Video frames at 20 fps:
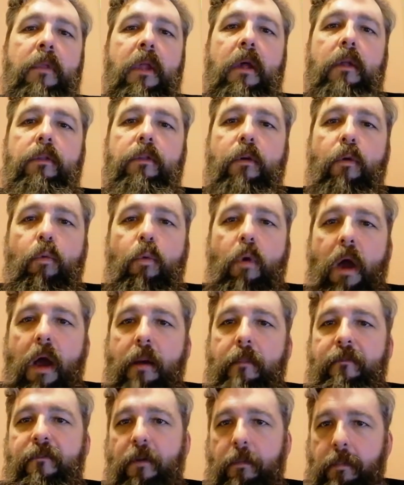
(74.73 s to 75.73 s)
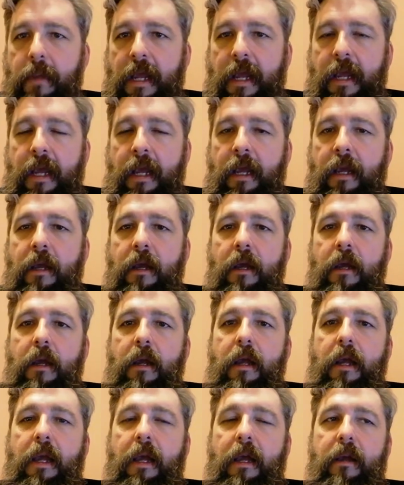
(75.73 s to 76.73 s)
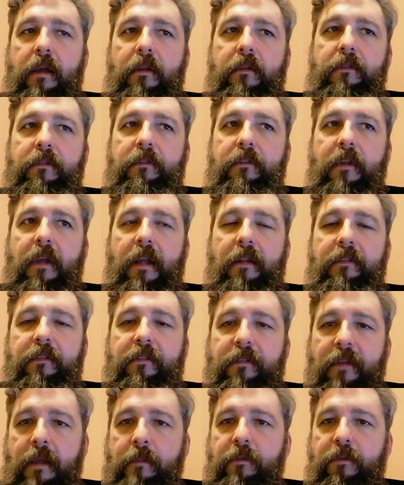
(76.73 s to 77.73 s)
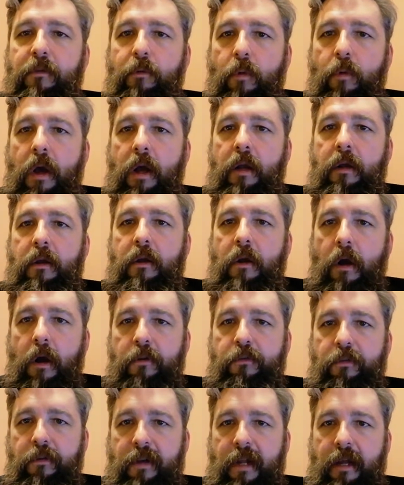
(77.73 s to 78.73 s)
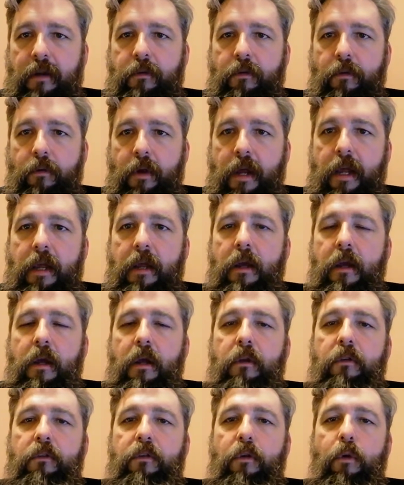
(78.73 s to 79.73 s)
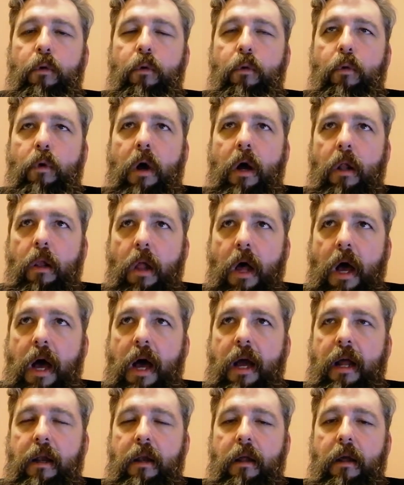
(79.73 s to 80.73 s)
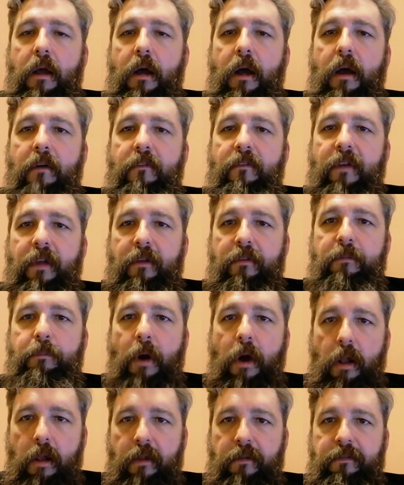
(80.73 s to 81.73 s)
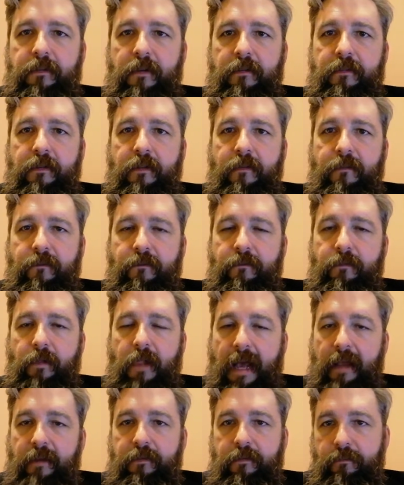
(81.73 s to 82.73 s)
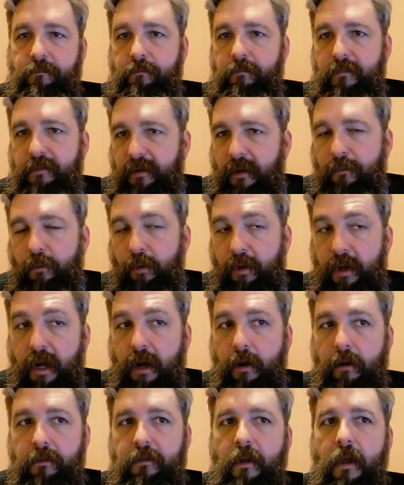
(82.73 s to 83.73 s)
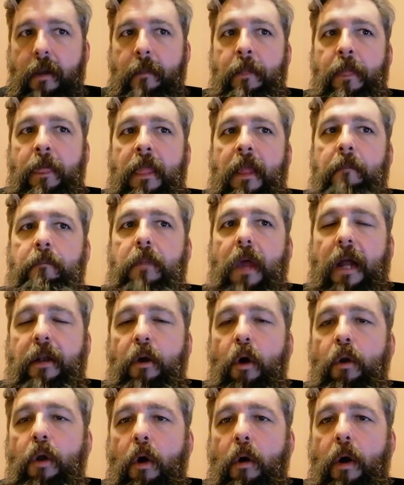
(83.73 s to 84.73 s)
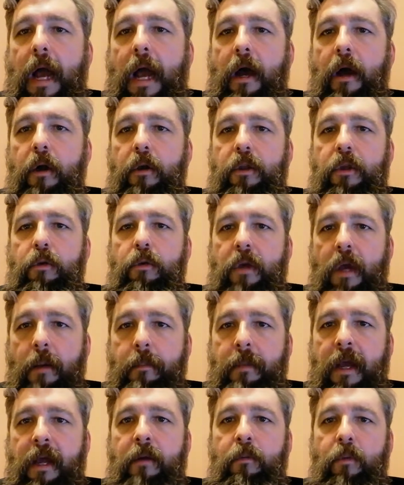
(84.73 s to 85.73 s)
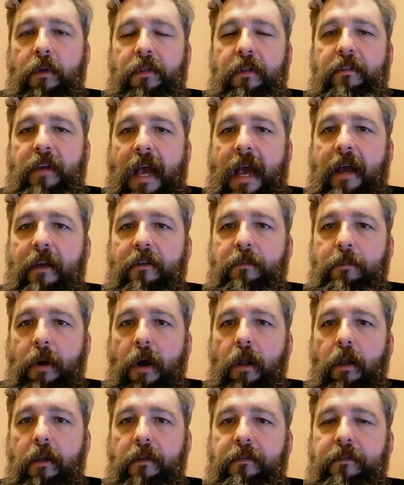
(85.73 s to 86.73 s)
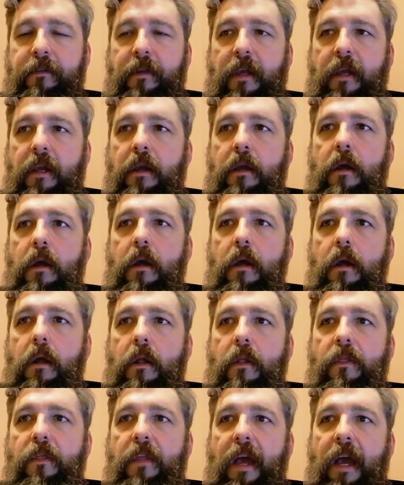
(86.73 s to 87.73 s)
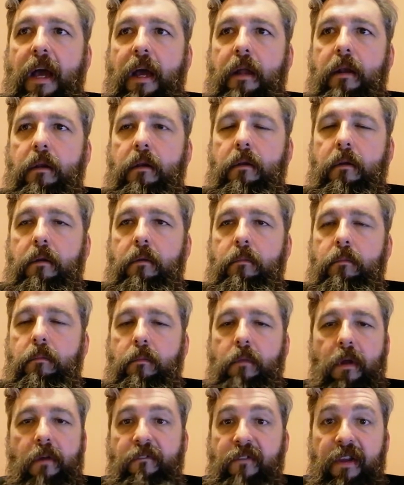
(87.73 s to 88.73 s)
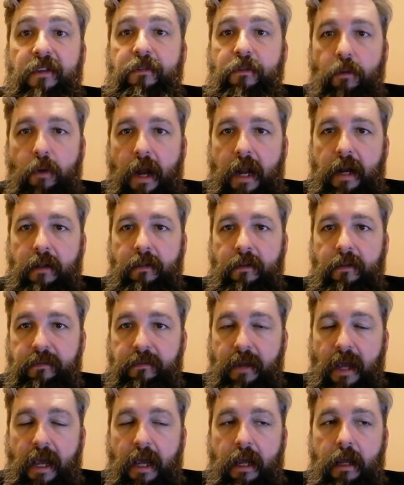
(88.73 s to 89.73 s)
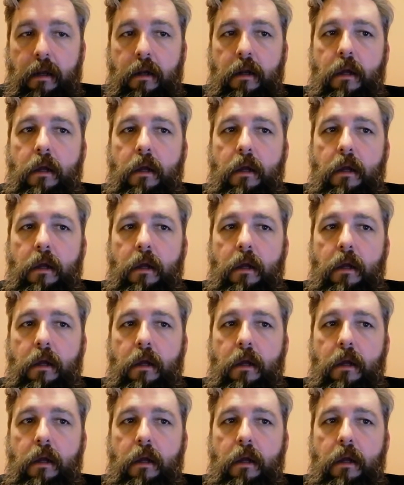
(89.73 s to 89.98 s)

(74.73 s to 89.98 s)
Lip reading: The rub for me is it seems to run contradictory to a lot of his policies of the last several years. I don't know how you come in with a tax policy that eviscerated the state,